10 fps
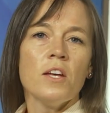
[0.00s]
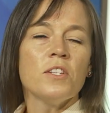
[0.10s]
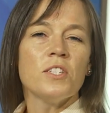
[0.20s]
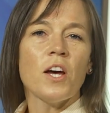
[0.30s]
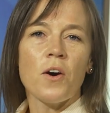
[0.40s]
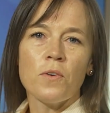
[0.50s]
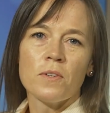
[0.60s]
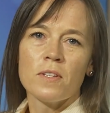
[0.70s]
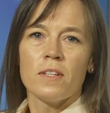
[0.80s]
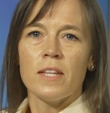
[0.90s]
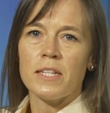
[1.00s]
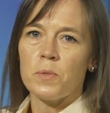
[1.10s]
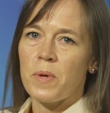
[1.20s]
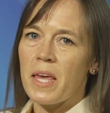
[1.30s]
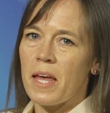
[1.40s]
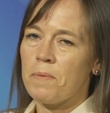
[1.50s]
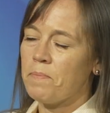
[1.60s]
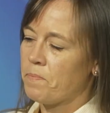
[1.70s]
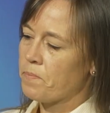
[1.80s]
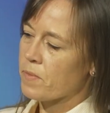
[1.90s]
So, let's begin.
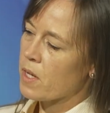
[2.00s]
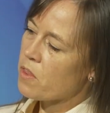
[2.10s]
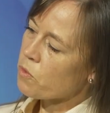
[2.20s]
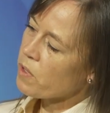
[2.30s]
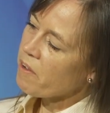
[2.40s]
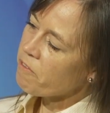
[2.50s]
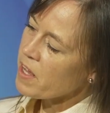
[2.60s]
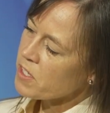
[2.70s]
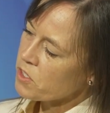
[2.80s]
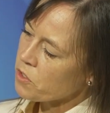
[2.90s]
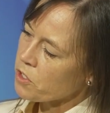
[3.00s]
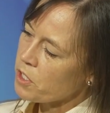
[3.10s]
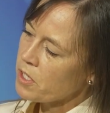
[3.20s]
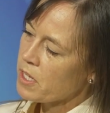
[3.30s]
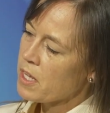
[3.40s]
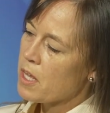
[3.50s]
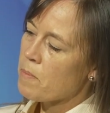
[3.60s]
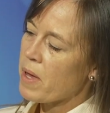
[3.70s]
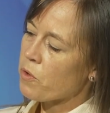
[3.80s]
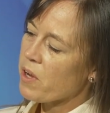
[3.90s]
The Rough-Faced Girl
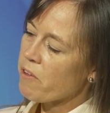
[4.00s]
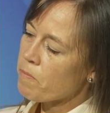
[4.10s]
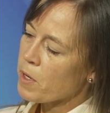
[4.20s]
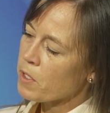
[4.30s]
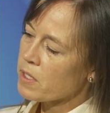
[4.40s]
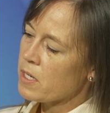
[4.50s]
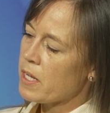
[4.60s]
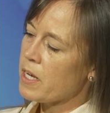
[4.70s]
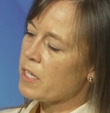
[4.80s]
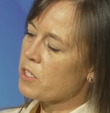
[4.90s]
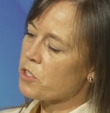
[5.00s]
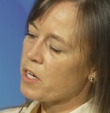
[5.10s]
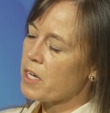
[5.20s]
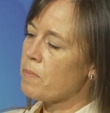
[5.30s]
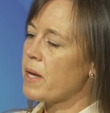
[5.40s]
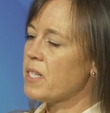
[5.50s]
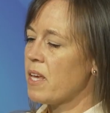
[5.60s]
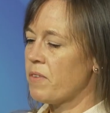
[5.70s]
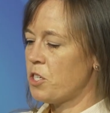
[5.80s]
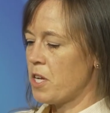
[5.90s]
by Rafe Martin and illustrated by
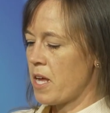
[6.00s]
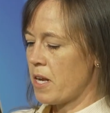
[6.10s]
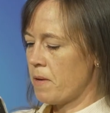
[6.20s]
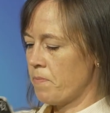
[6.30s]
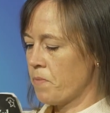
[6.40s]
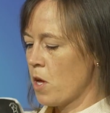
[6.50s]
David Shannon.